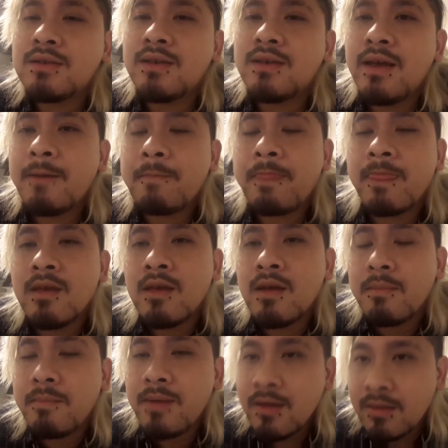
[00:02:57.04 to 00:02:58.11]
saying
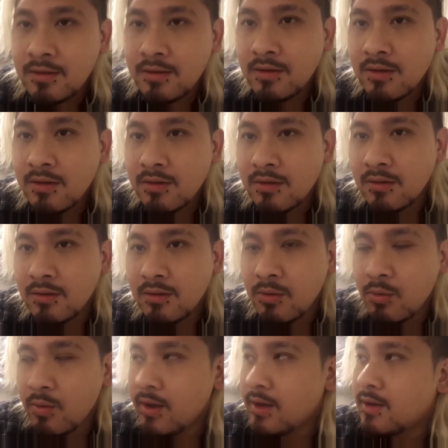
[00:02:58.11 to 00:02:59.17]
pathological
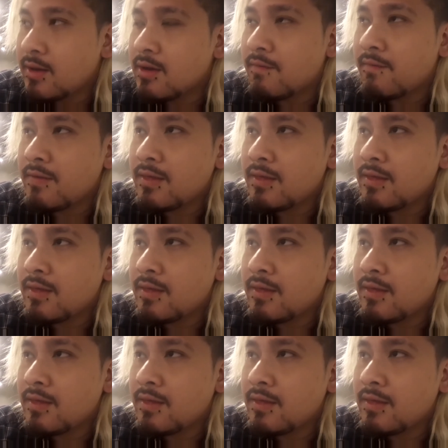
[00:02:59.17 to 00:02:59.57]
way of